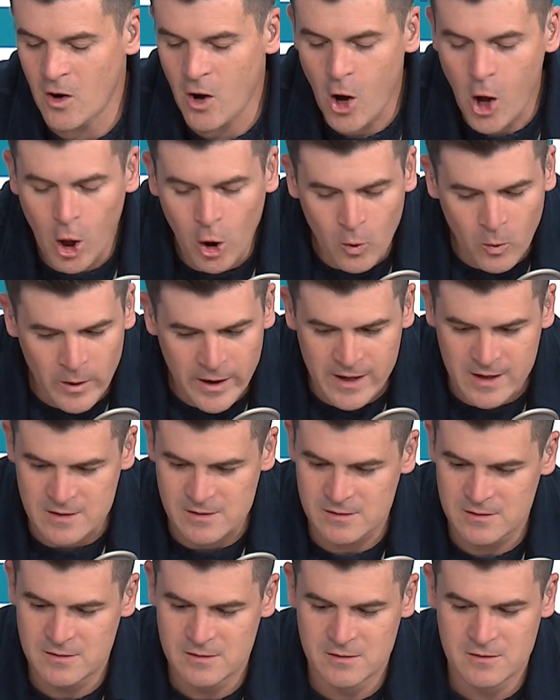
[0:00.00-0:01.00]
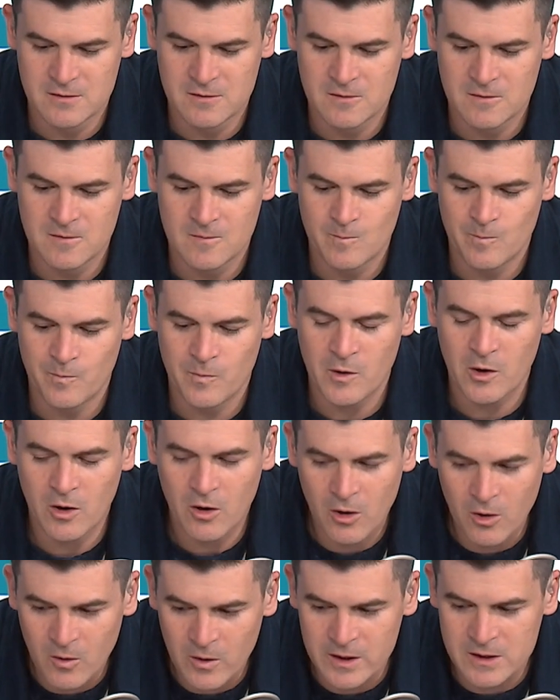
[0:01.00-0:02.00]
Always,
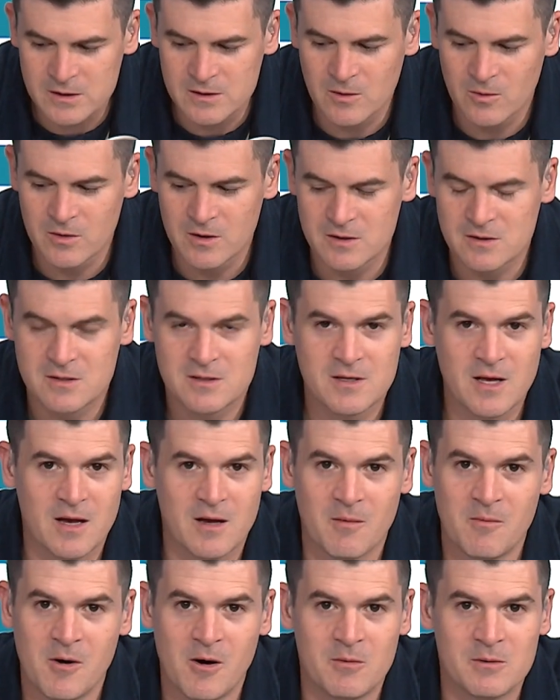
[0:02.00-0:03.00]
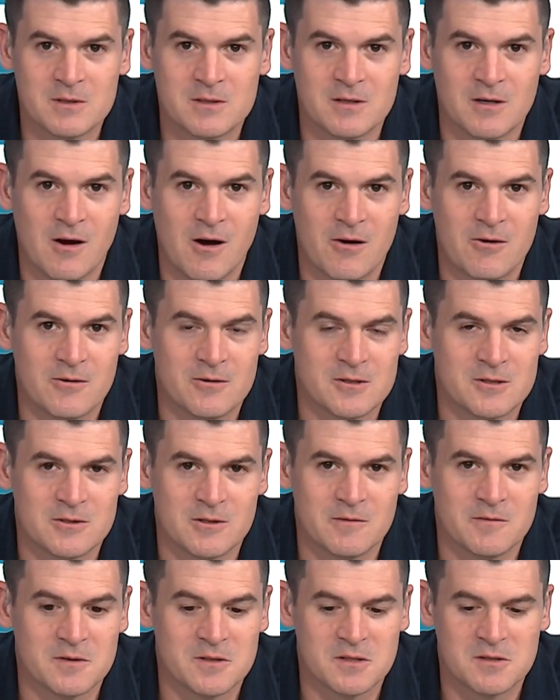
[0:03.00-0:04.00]
always, I want to take a moment to honor the
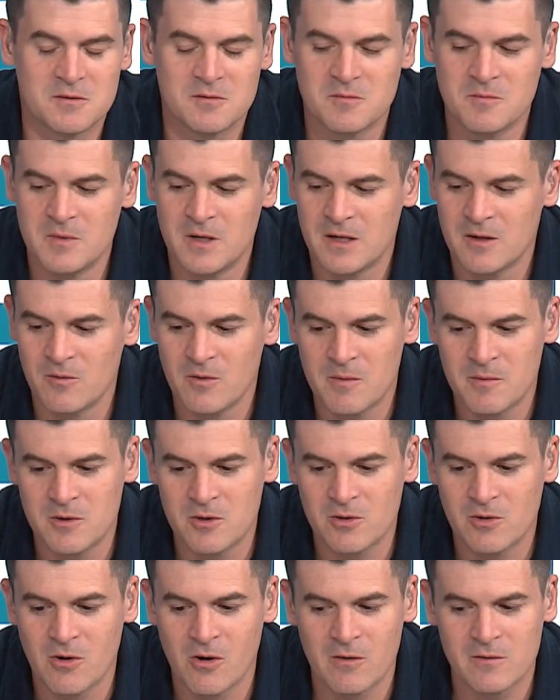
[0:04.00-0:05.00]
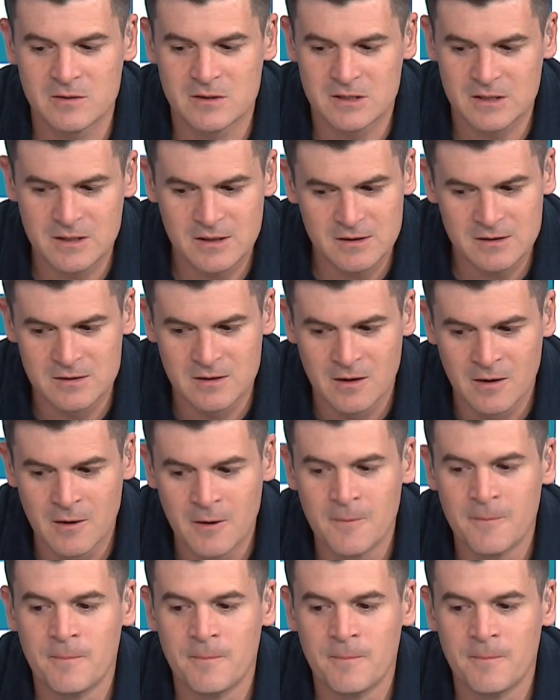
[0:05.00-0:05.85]
service men and women who go overseas.